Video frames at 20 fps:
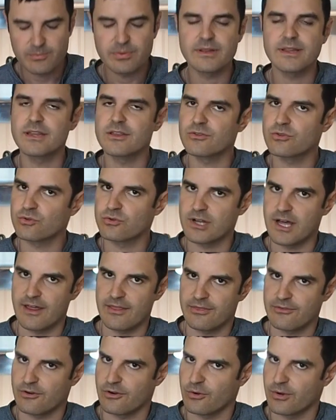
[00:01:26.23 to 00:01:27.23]
Please do
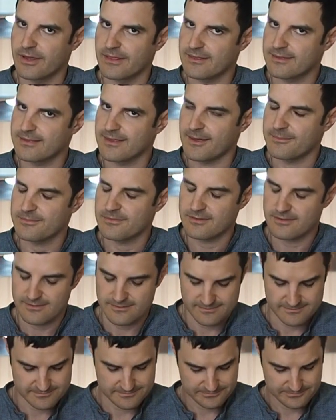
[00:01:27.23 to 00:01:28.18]
not throw away the stems.